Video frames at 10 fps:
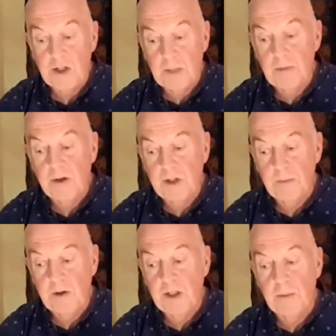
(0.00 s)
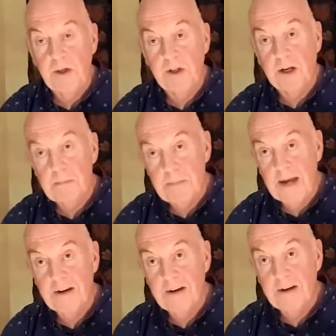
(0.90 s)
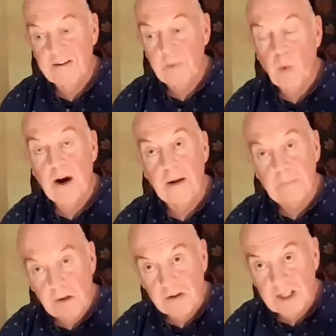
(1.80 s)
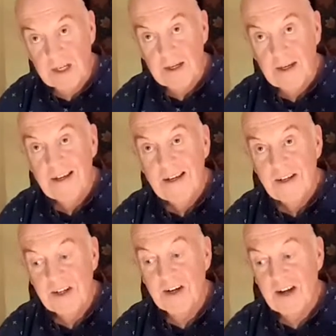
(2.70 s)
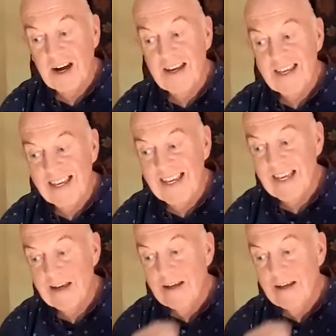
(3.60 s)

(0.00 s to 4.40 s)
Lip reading: www.manusmaguiremusic.ie.